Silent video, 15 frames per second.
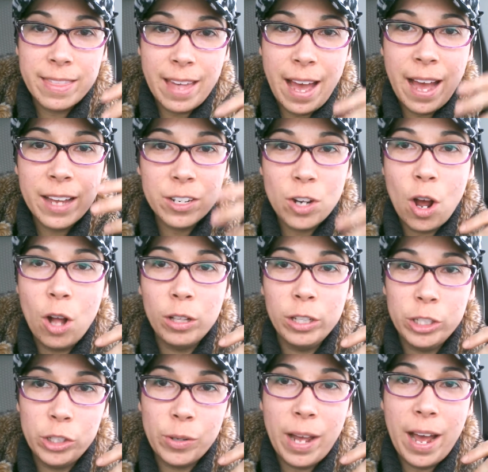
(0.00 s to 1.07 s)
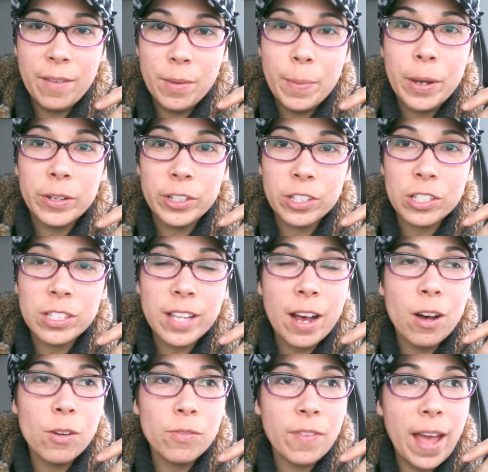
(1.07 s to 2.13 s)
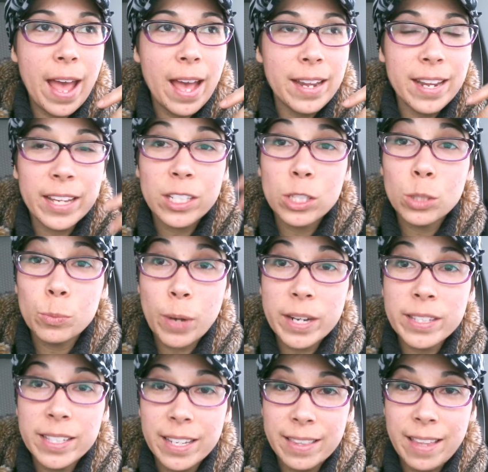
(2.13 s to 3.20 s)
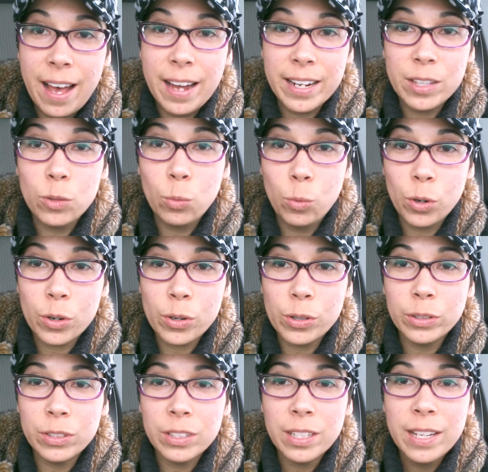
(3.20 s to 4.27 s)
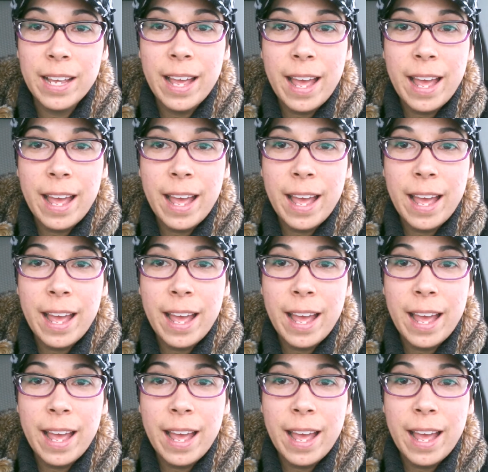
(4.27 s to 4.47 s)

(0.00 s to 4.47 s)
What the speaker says: that knowledge you have about yourself and expressing that in the world,